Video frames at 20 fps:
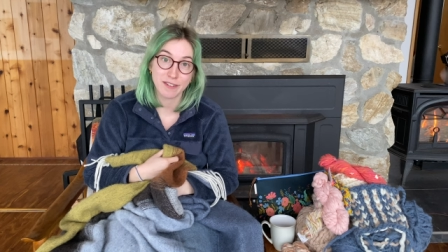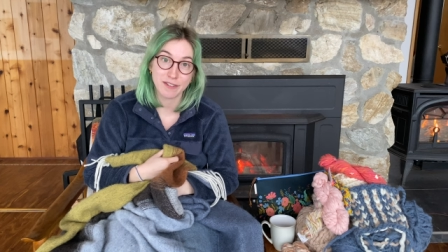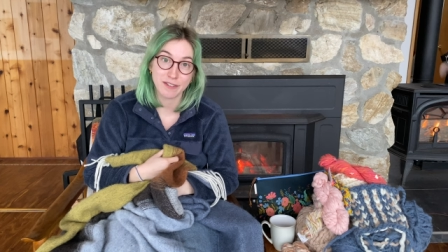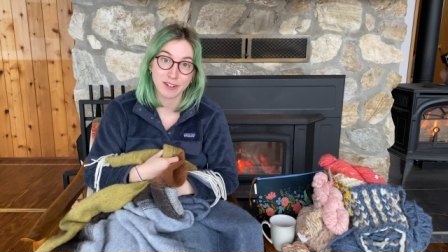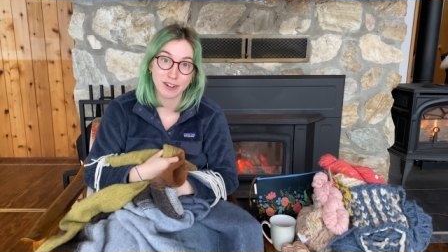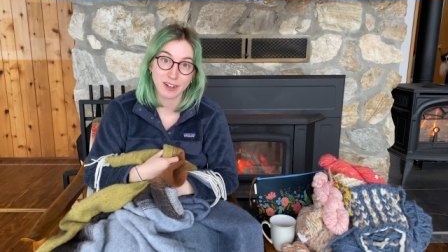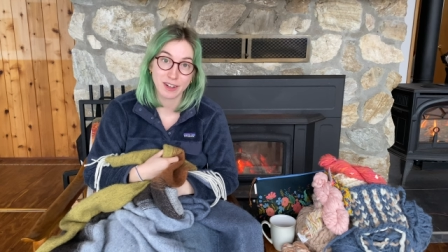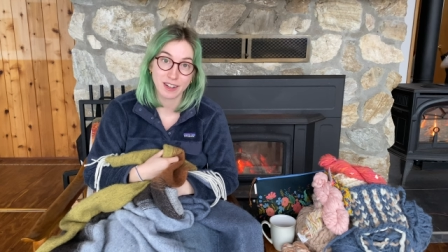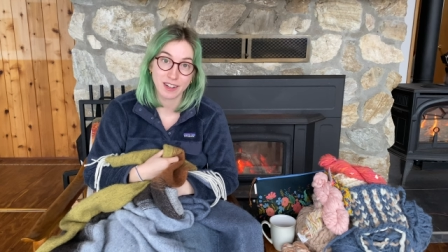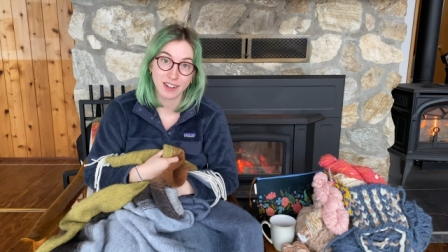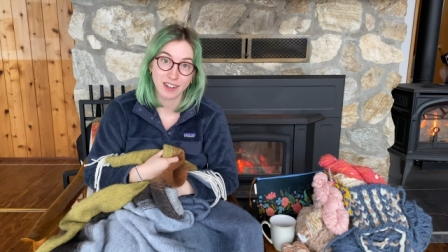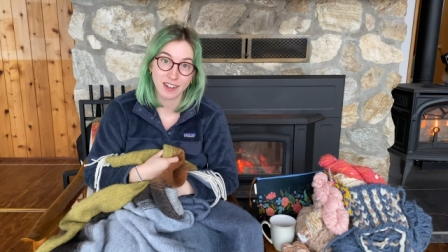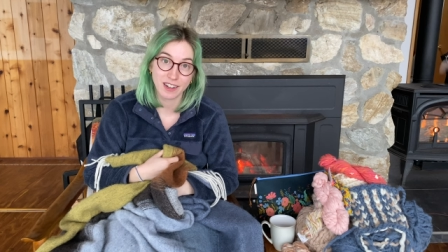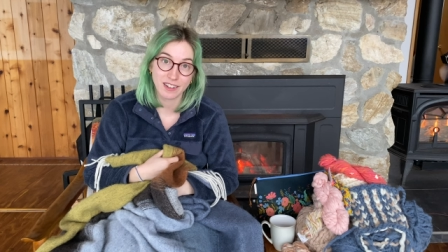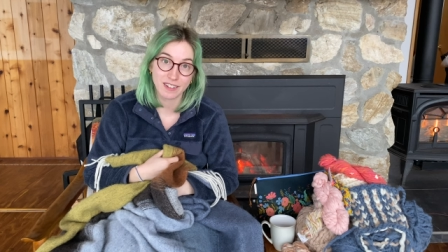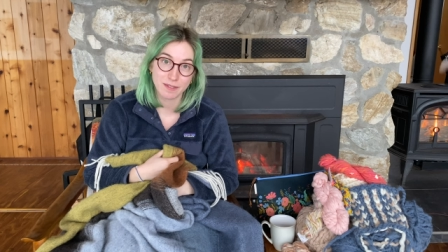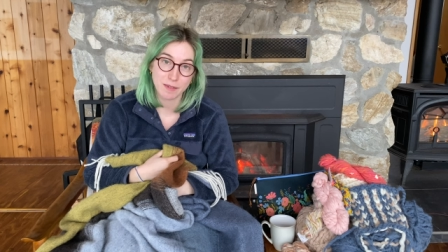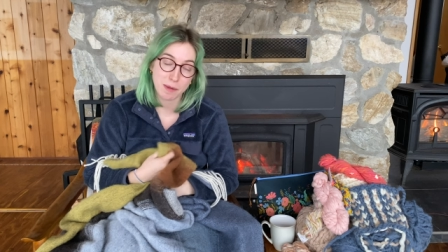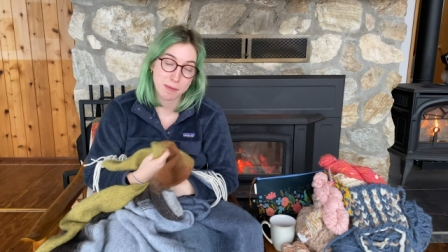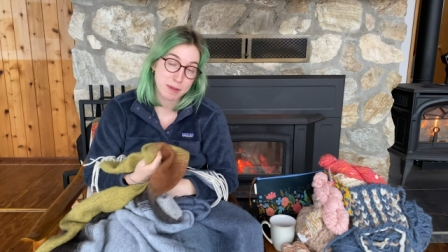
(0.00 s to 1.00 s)
for a, uh,
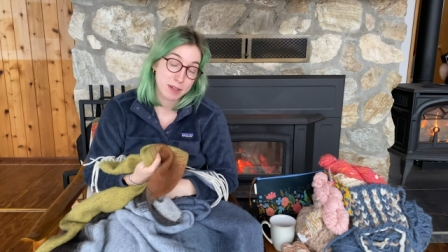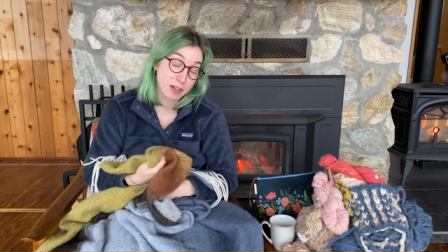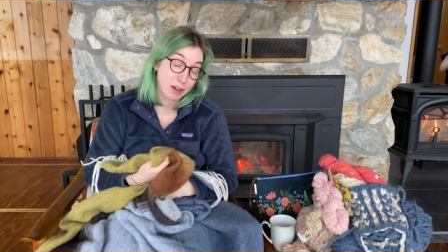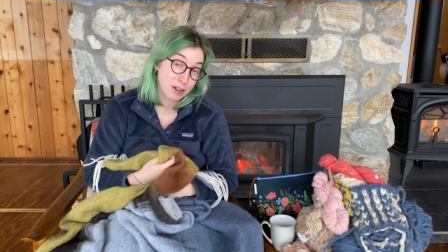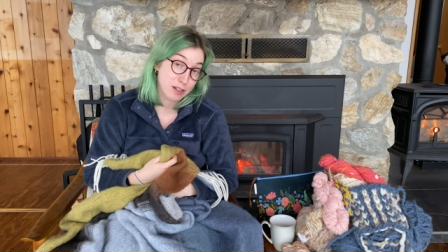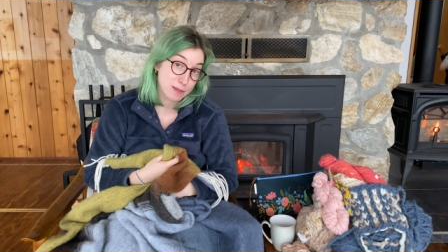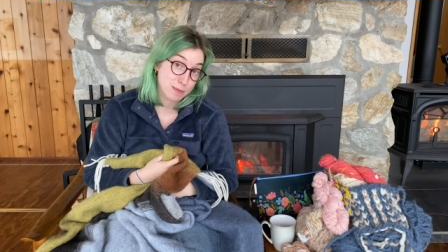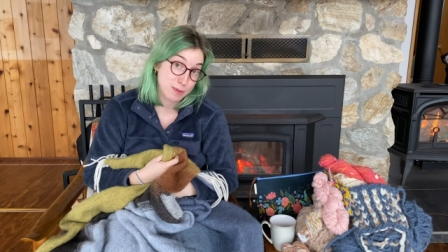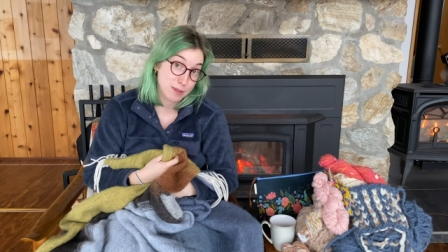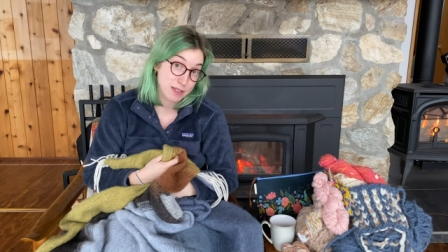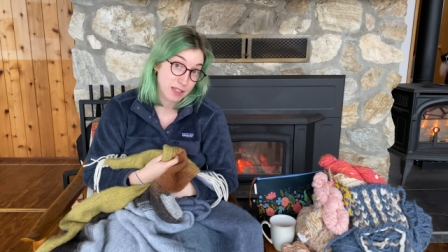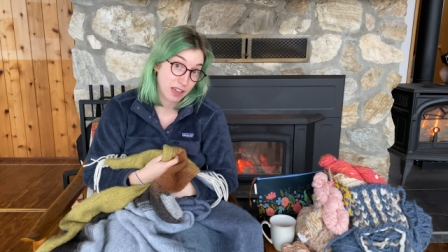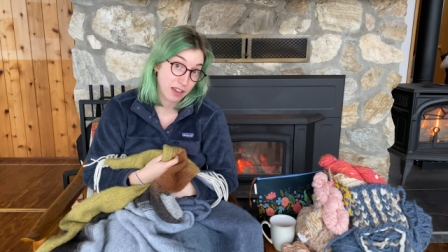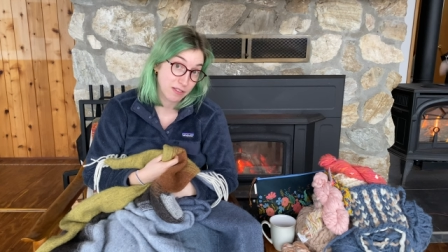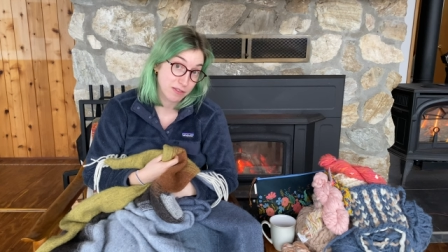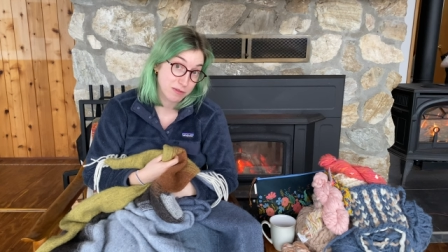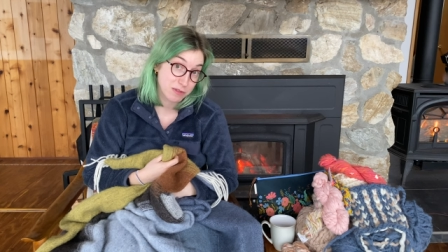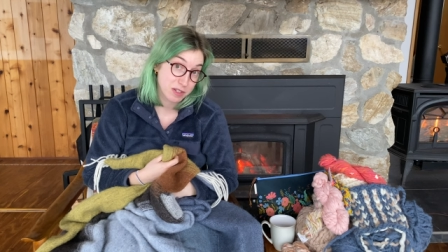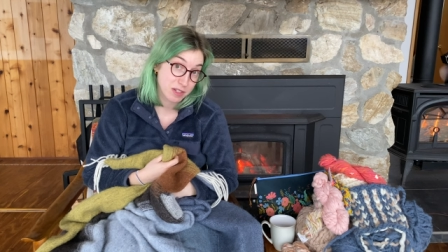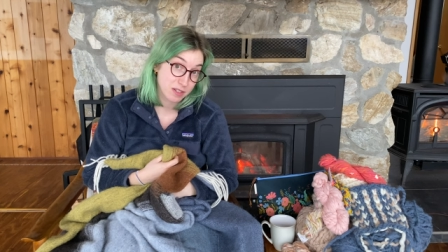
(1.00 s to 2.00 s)
maybe a Christmas
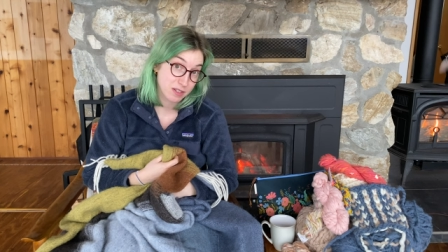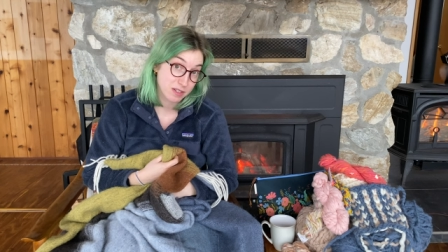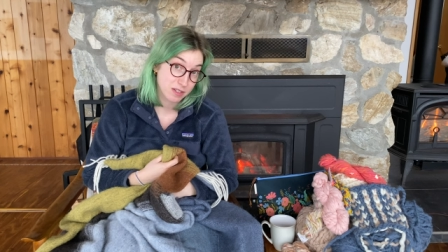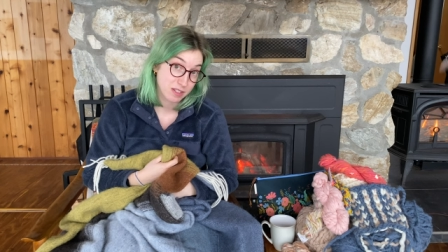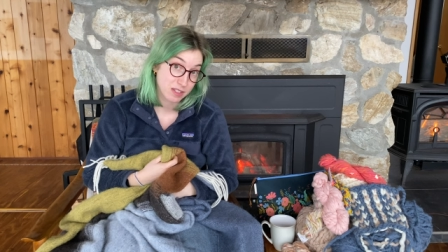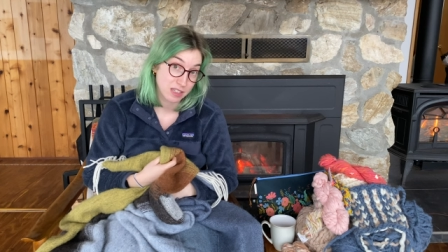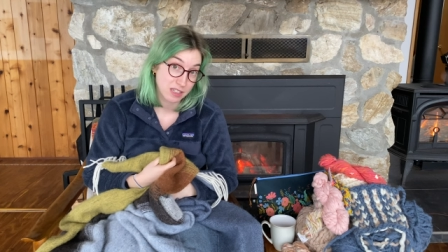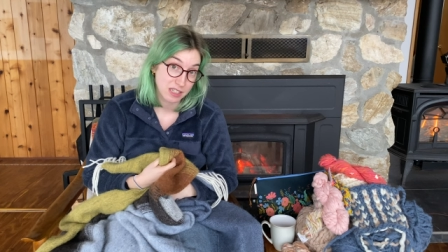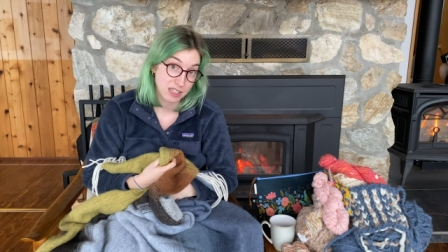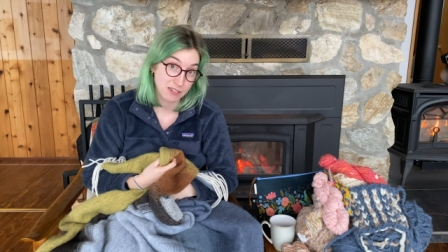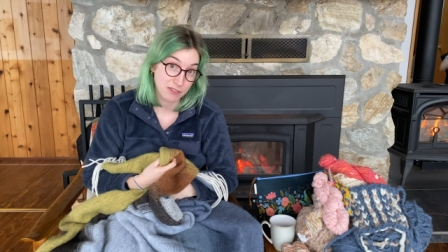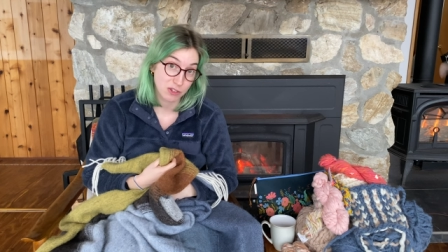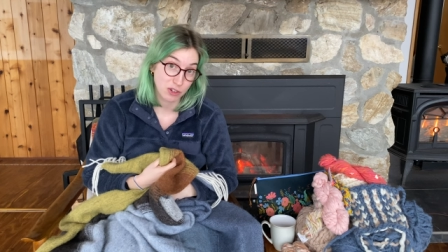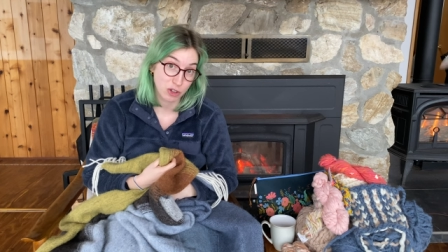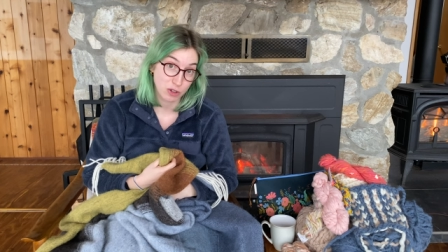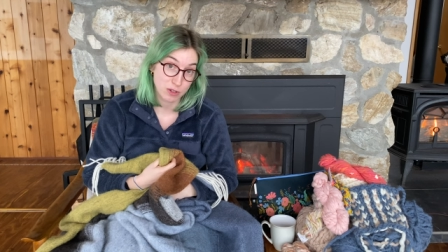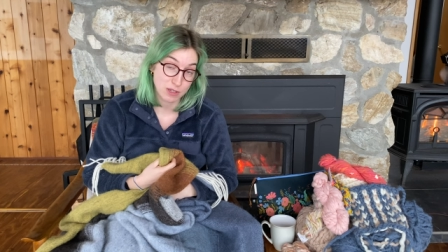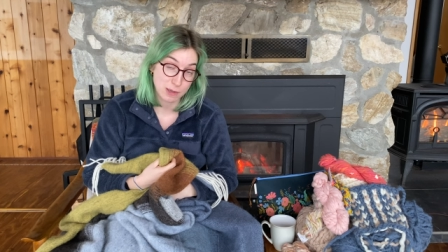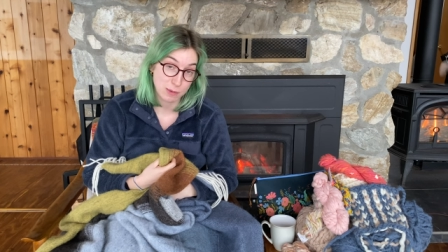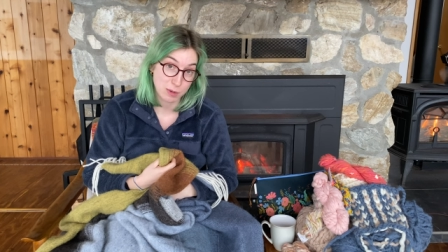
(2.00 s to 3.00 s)
gift if you know
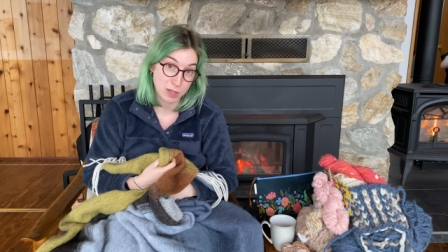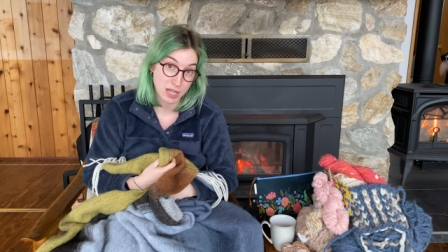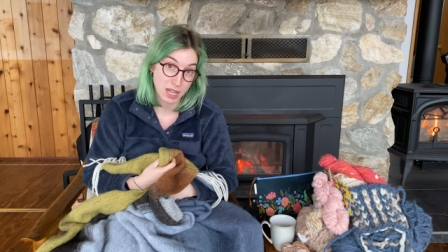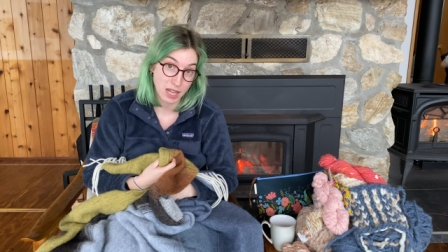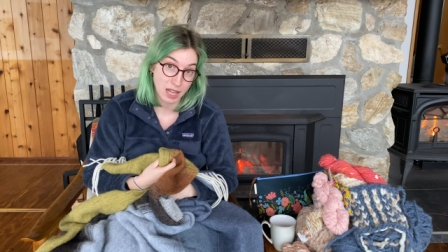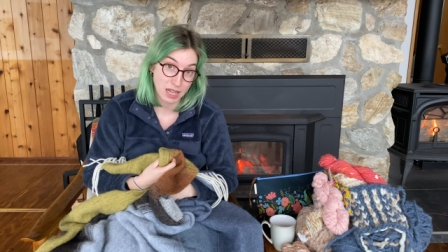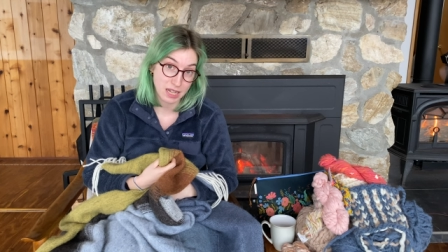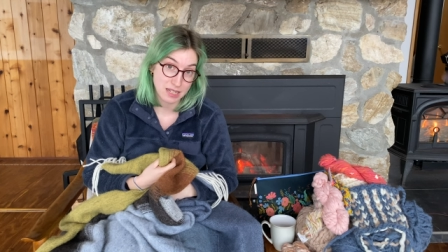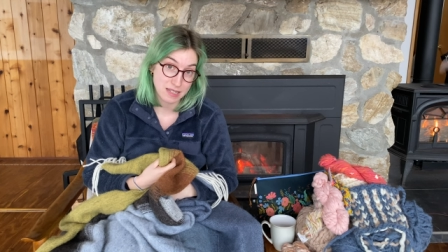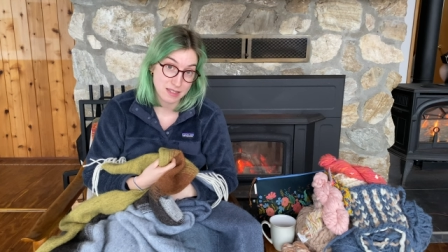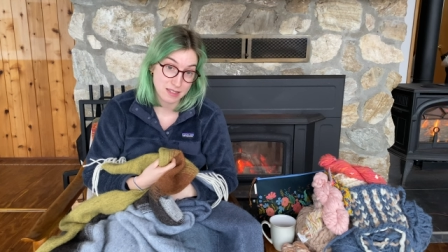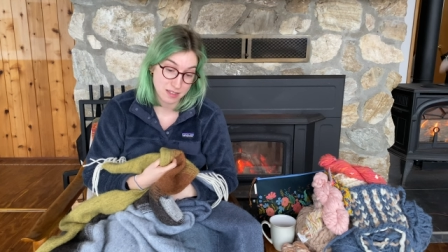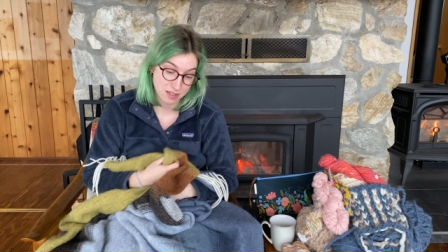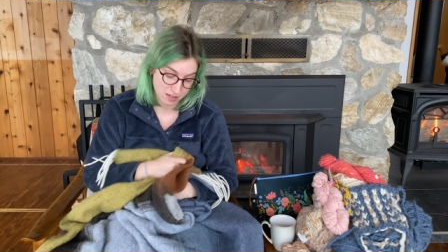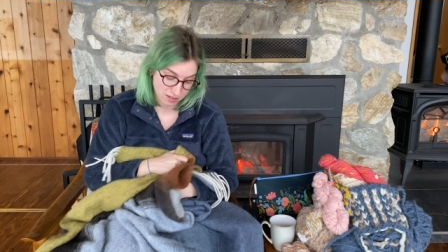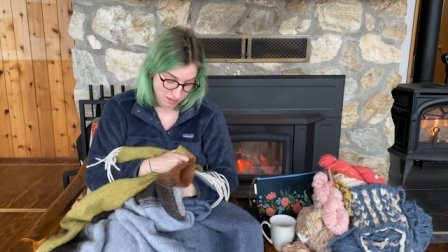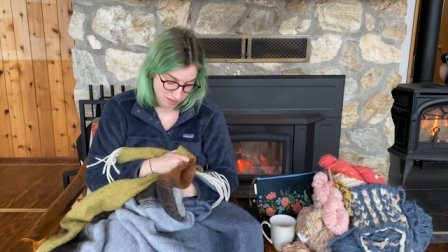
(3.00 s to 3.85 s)
someone that likes,